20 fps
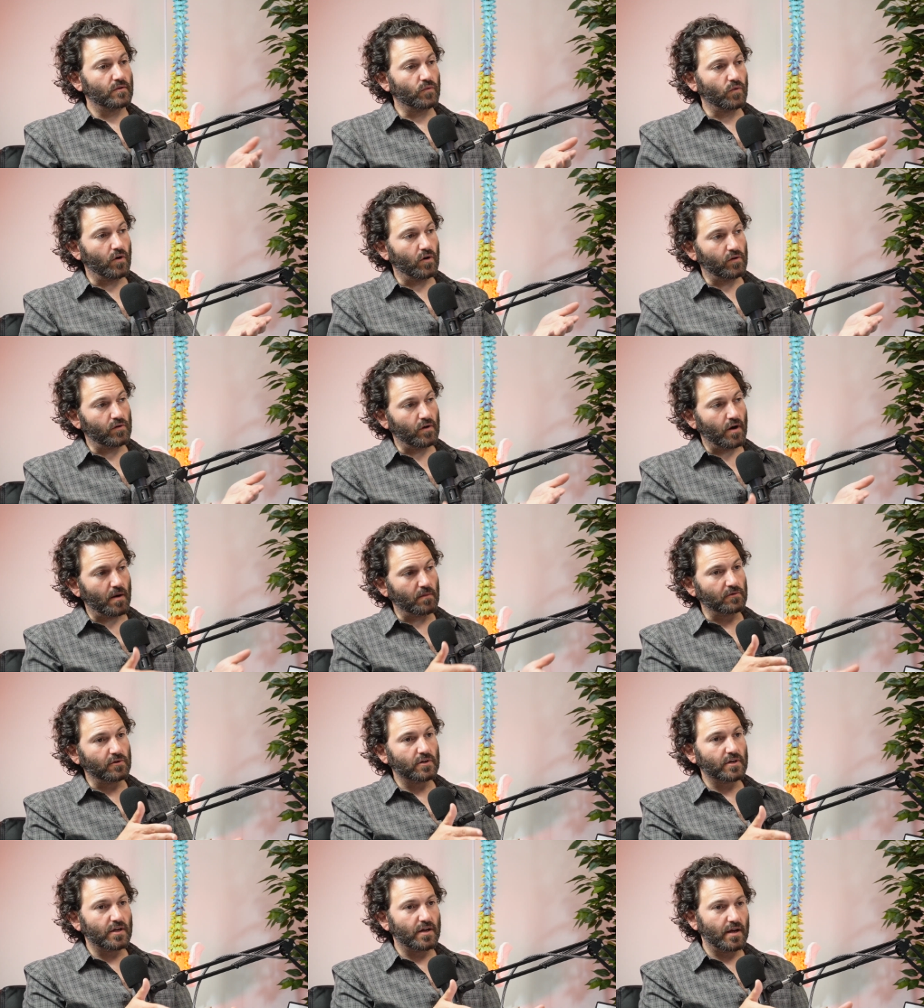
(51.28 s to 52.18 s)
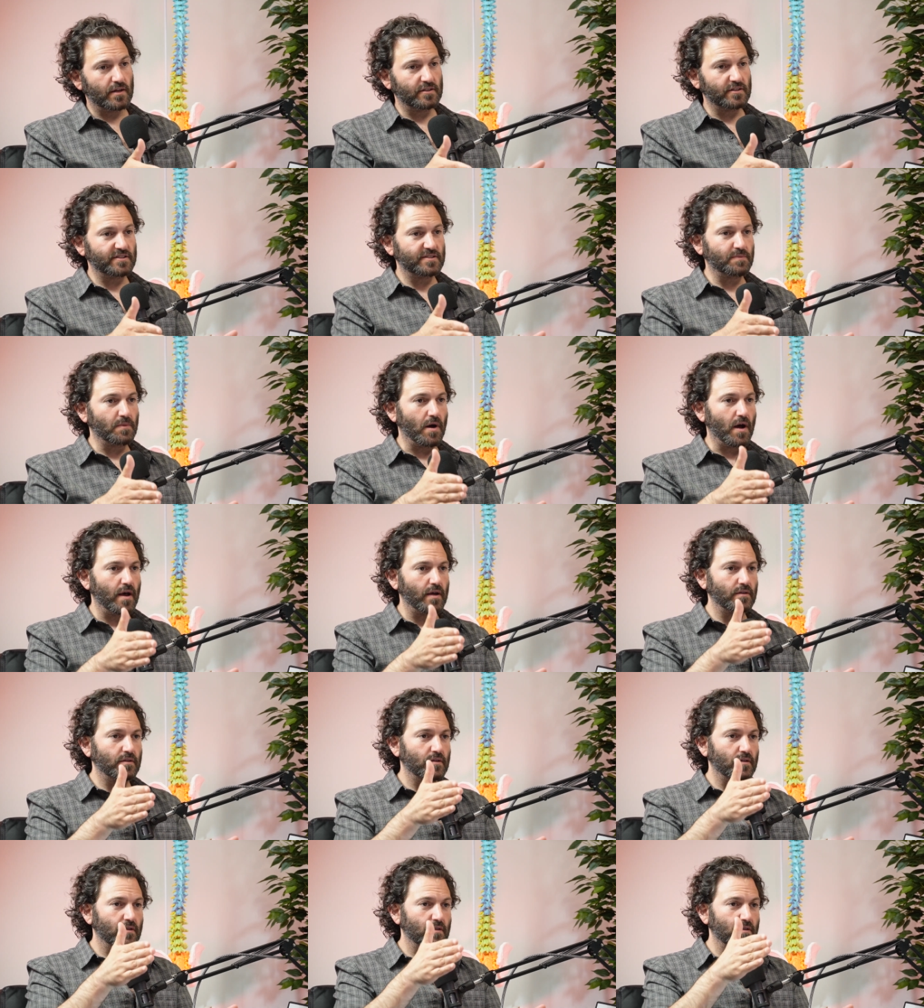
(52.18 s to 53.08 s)
Well, I'm looking at the
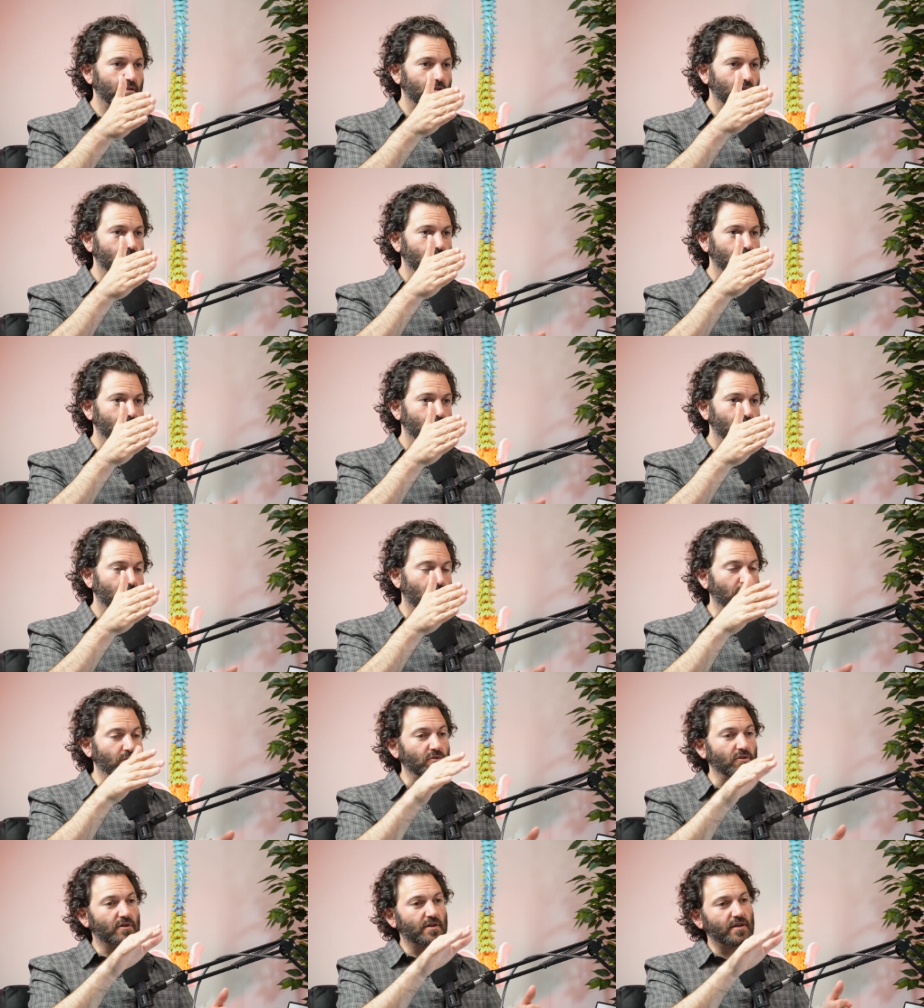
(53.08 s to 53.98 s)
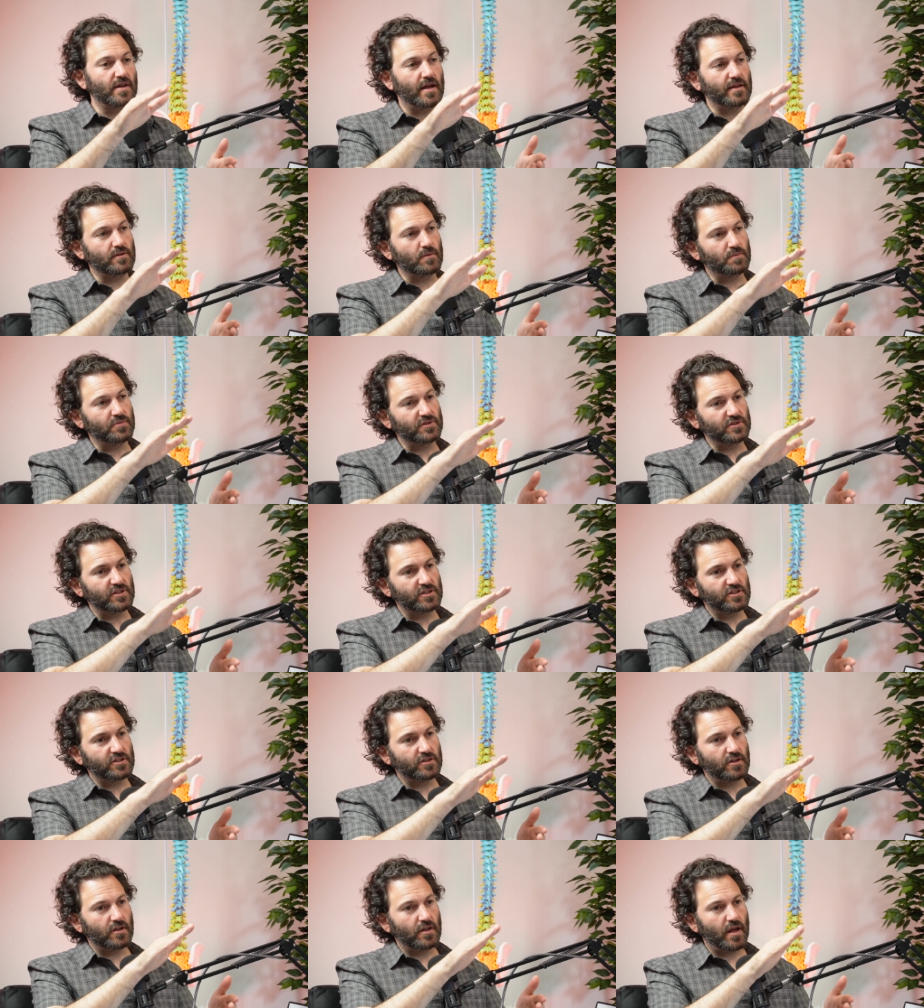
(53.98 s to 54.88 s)
spine, I'm looking at the
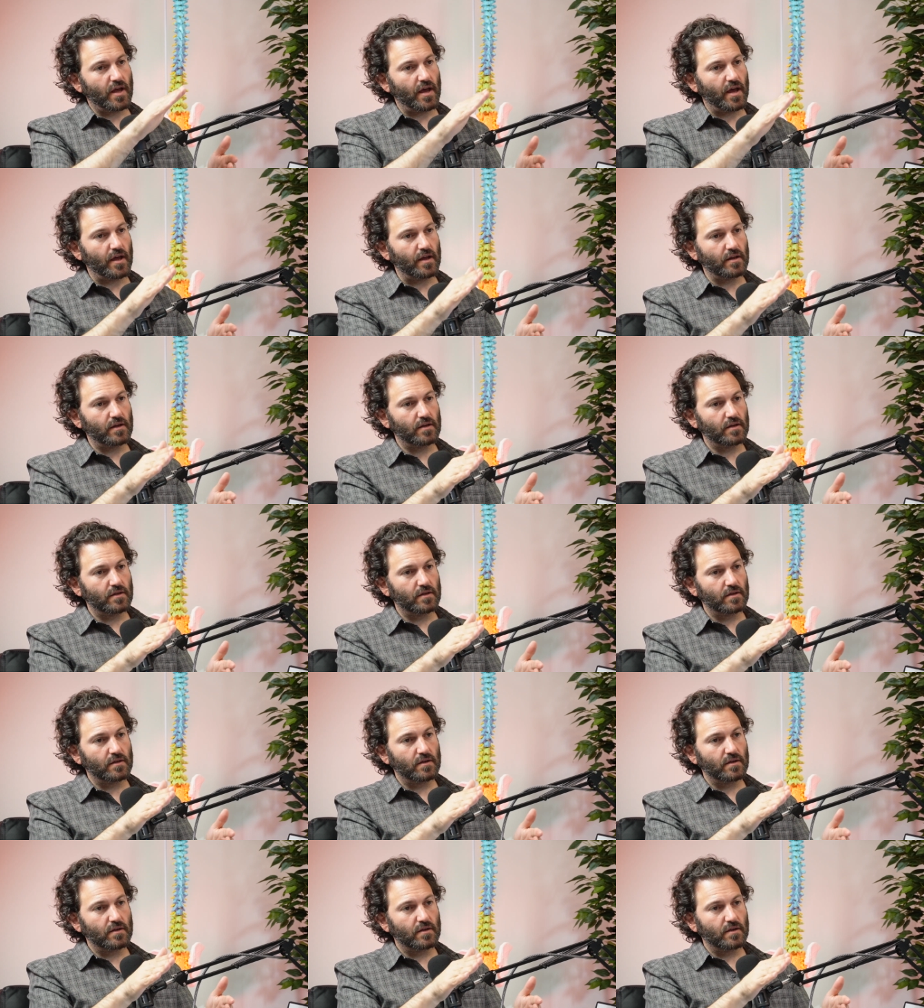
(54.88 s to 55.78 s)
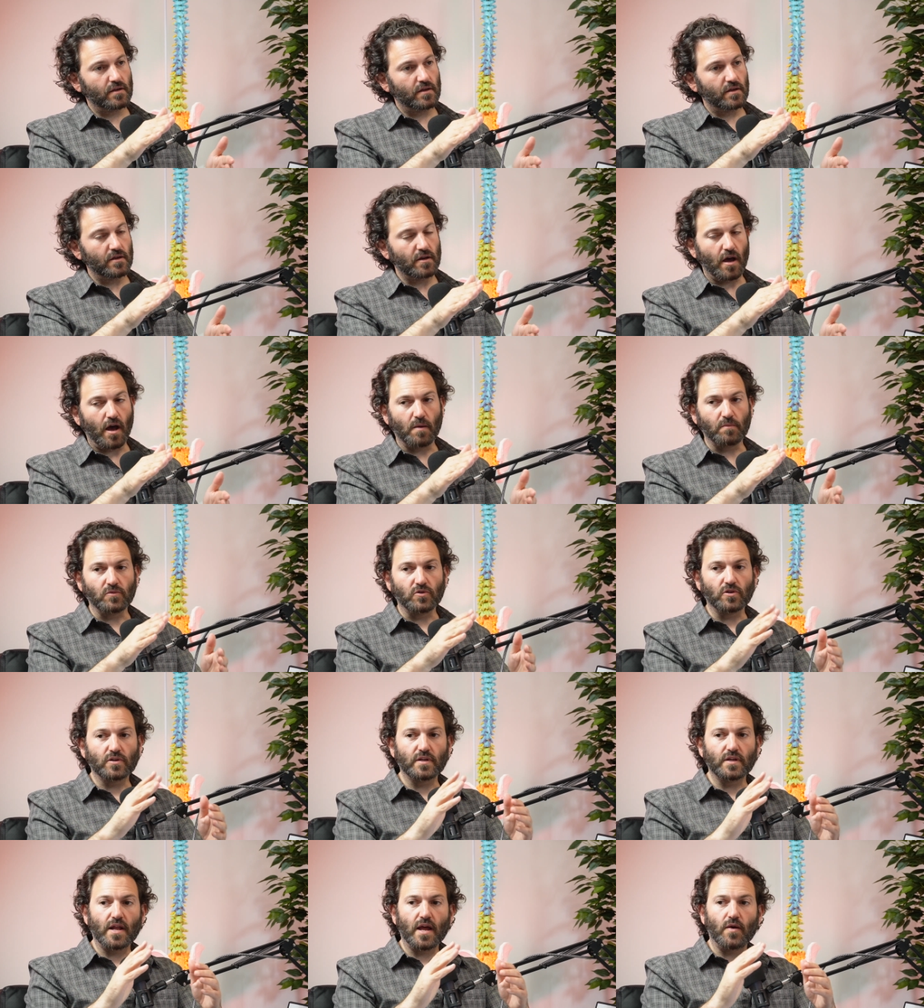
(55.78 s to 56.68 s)
position of the head, I'm
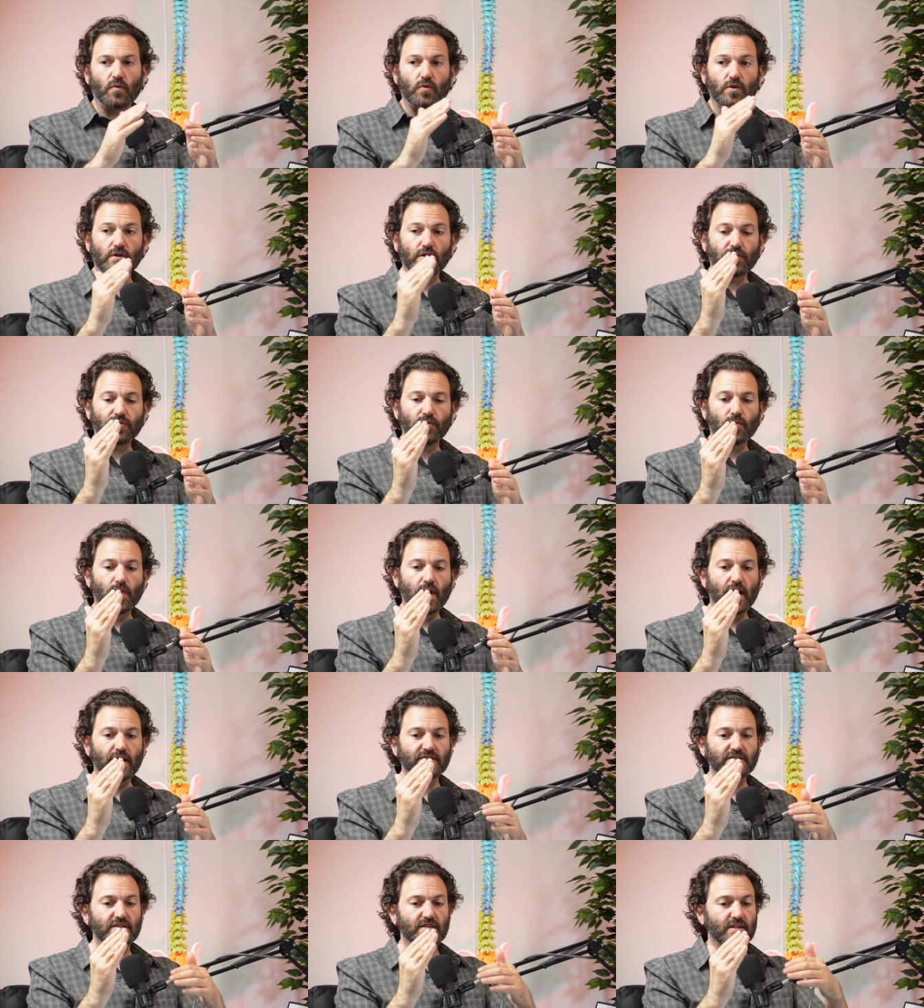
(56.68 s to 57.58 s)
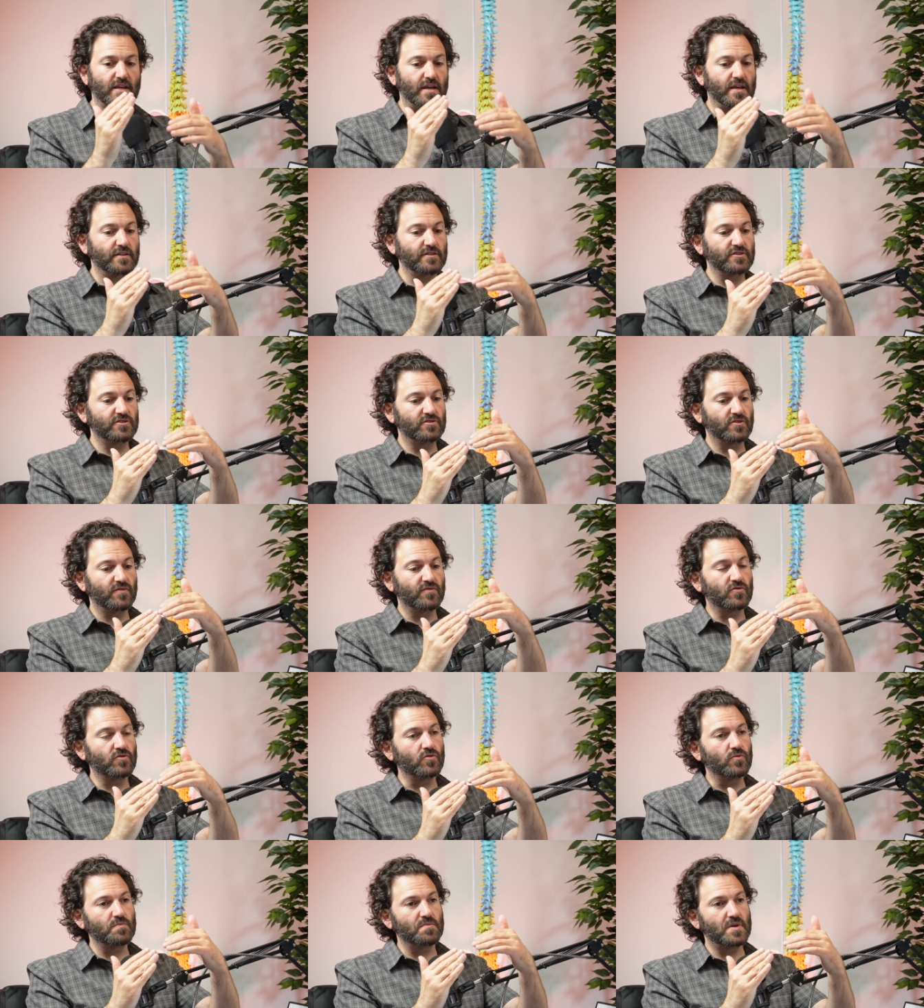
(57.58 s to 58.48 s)
looking at where the thoracic and the
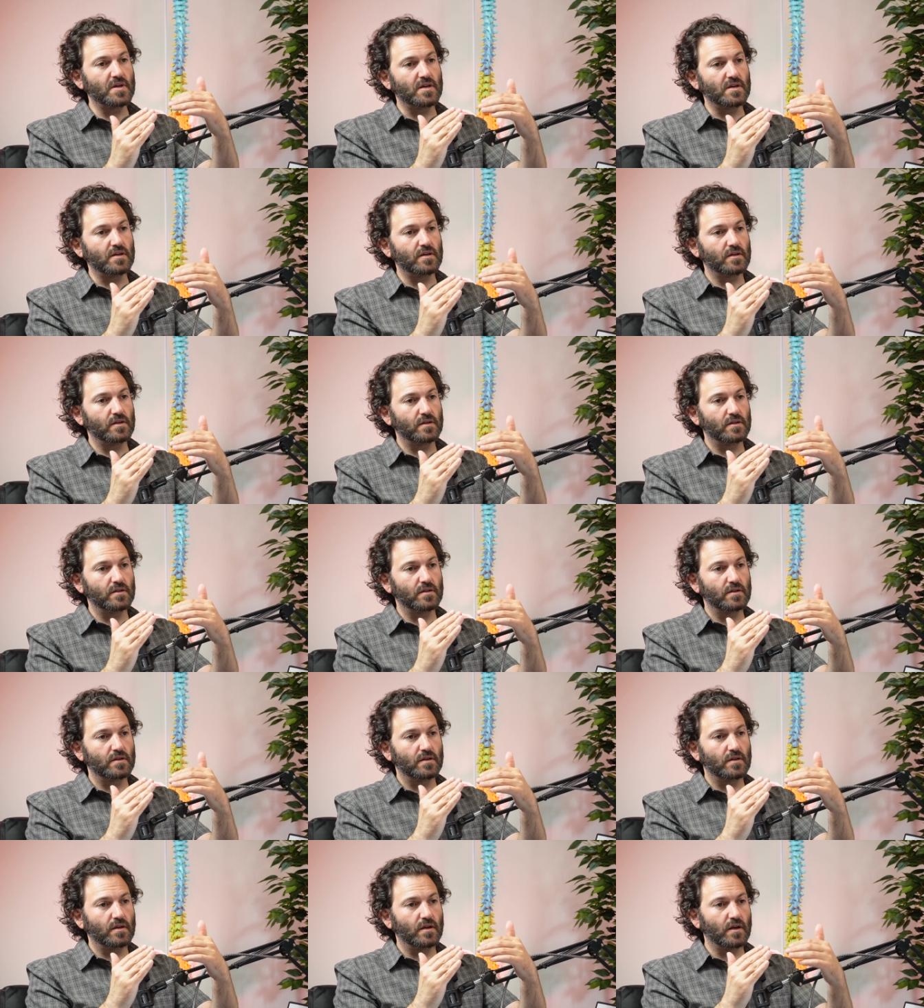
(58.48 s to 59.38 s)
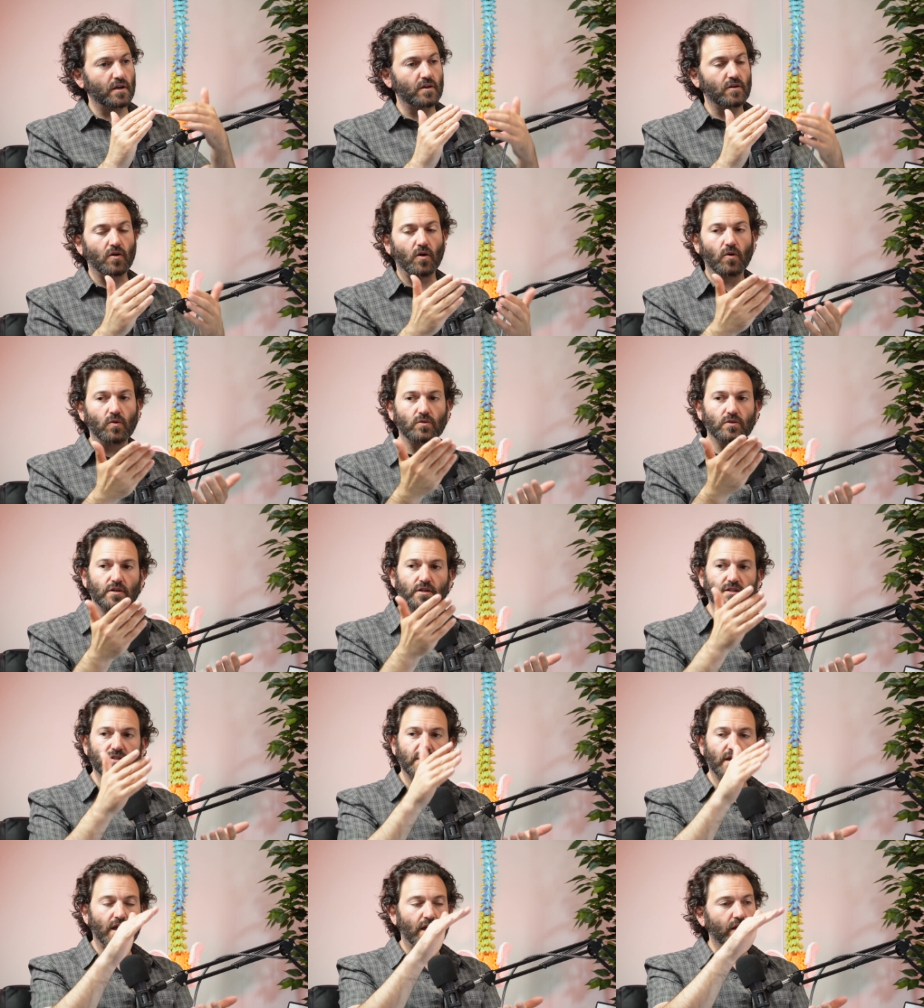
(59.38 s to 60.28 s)
cervical meet, and oh, look
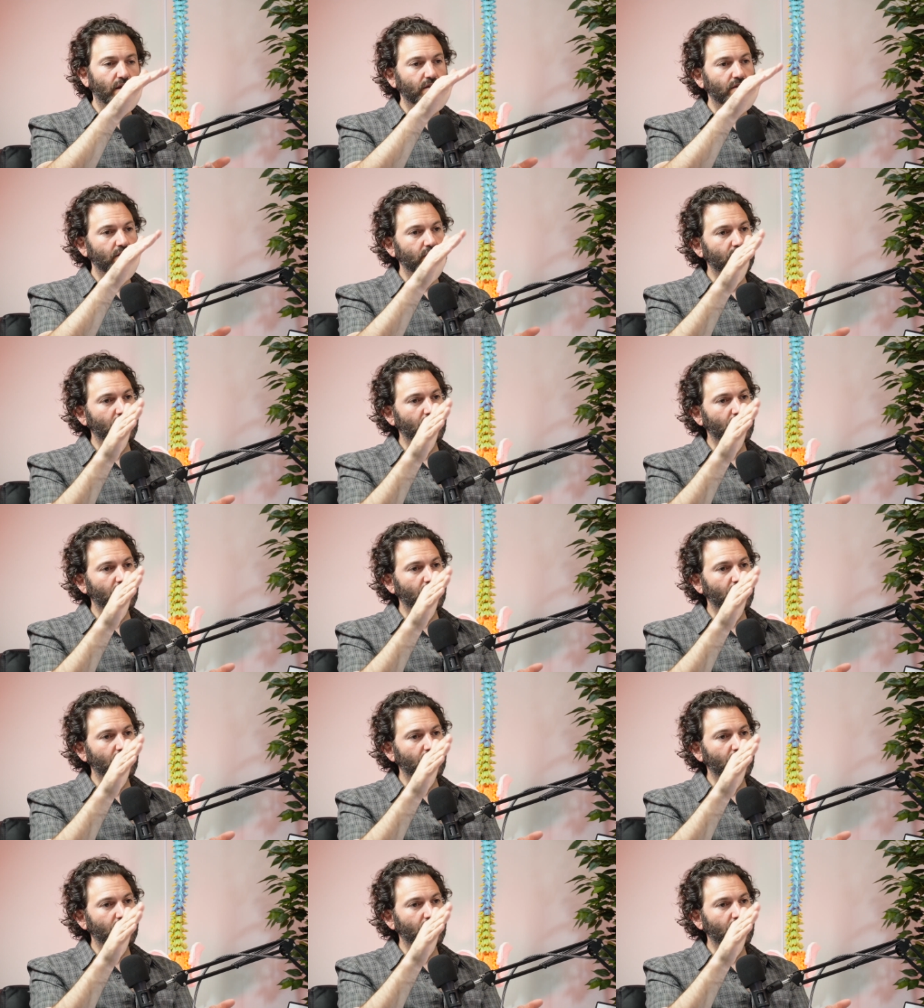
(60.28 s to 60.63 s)
at that.